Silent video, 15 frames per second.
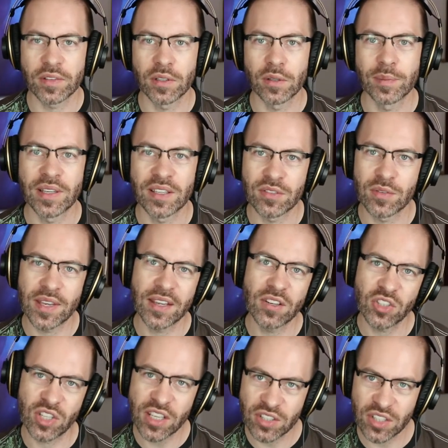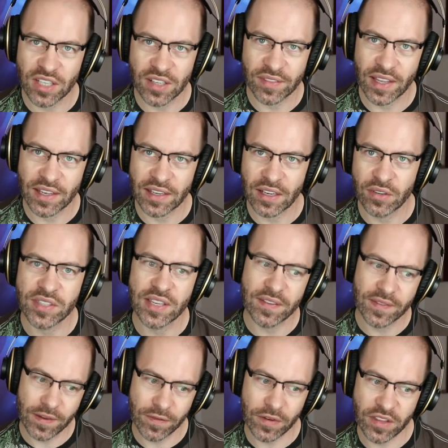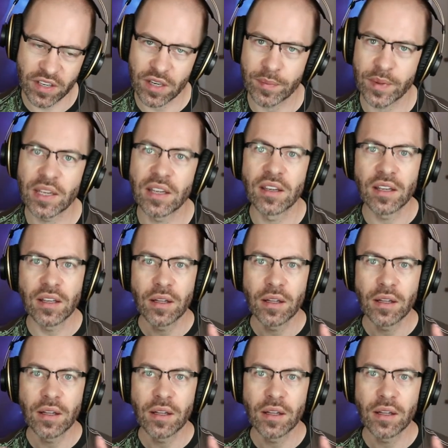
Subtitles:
you because you can't change any of that now. Save that for therapy.